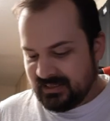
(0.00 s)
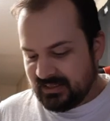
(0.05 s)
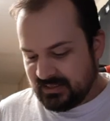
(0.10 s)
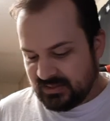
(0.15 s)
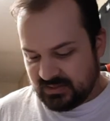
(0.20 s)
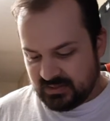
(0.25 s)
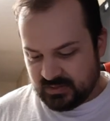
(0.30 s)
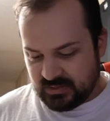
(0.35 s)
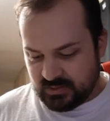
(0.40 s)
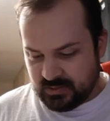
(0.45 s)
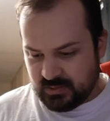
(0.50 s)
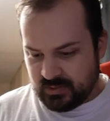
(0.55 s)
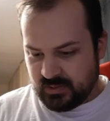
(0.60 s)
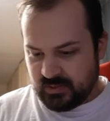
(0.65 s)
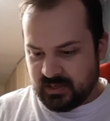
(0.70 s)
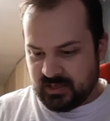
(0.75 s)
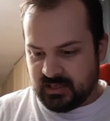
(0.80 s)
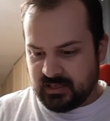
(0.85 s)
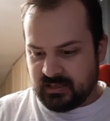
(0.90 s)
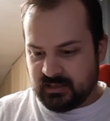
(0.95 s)

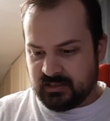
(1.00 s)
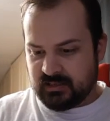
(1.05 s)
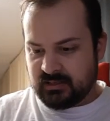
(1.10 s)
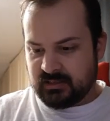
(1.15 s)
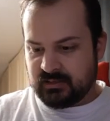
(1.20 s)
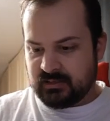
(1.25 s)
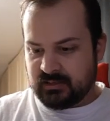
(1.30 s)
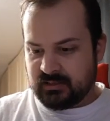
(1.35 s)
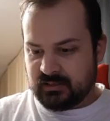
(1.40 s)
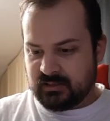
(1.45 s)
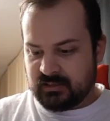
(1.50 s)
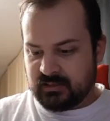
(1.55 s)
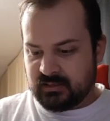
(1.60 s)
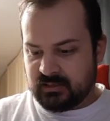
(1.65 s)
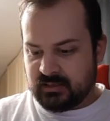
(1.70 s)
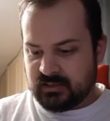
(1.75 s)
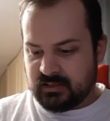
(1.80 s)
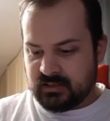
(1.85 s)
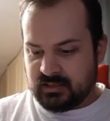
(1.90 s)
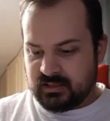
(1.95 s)
So,
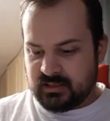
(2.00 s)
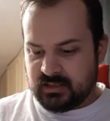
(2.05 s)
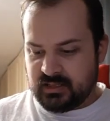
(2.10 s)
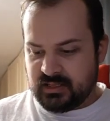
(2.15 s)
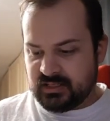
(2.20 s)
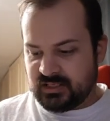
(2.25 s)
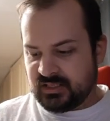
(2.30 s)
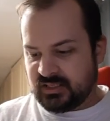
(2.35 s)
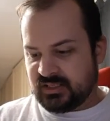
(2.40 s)
this